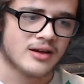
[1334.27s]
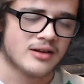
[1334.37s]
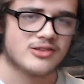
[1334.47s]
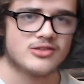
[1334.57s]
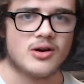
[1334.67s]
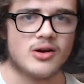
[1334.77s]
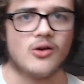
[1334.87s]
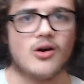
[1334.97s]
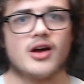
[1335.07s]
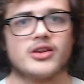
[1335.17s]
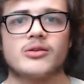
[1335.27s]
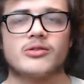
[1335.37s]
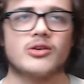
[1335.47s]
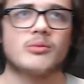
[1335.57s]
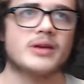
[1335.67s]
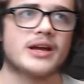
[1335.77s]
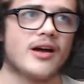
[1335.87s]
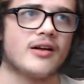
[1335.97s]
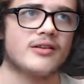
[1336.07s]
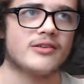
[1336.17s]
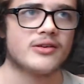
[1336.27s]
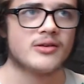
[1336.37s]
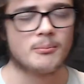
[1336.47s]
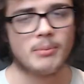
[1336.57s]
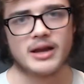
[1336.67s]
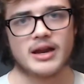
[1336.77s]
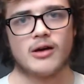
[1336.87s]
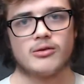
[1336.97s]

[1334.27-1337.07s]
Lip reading: struggle on YouTube because by now,